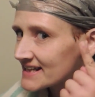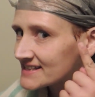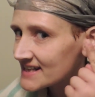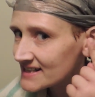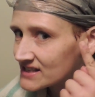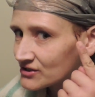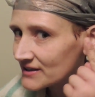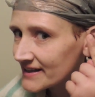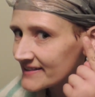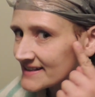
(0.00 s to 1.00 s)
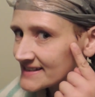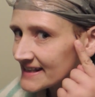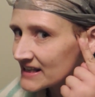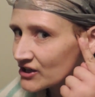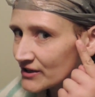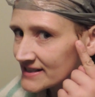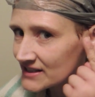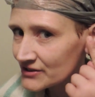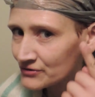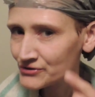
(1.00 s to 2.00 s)
It does look like this here is
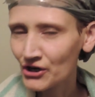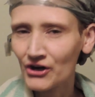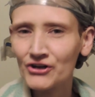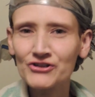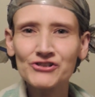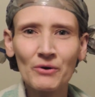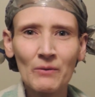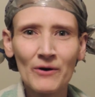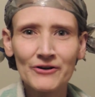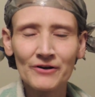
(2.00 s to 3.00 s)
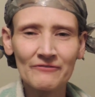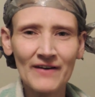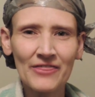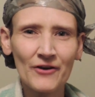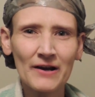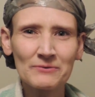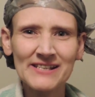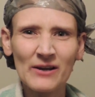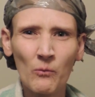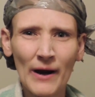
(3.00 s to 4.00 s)
a little darker, so I wonder if I thought it
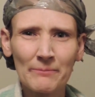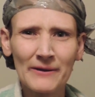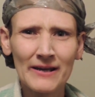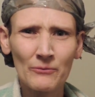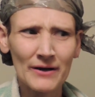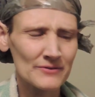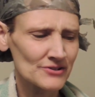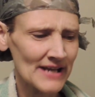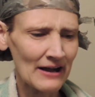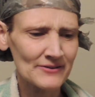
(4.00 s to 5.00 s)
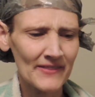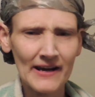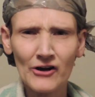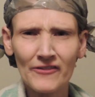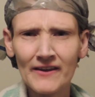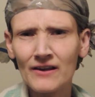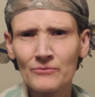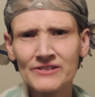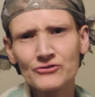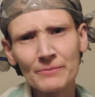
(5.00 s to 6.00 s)
was like wiping it when I was out there thinking
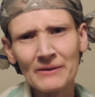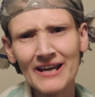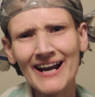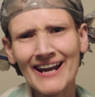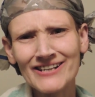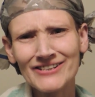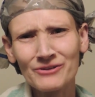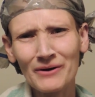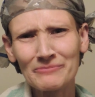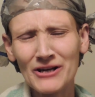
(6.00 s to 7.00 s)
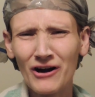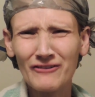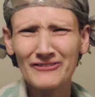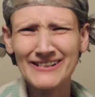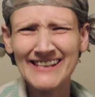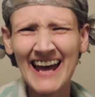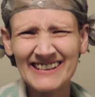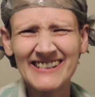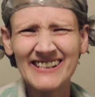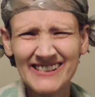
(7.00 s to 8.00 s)
it was dripping and I actually wiped it off, because
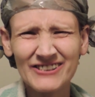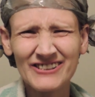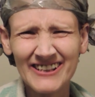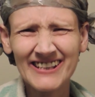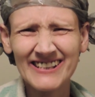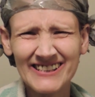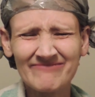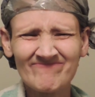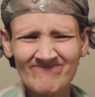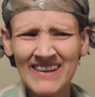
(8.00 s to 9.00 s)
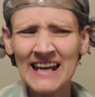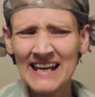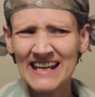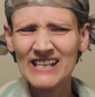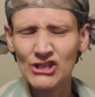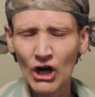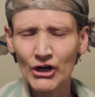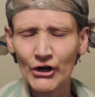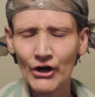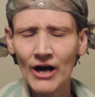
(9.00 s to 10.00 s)
that does look like it is
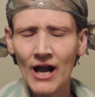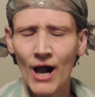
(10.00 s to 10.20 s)
darker.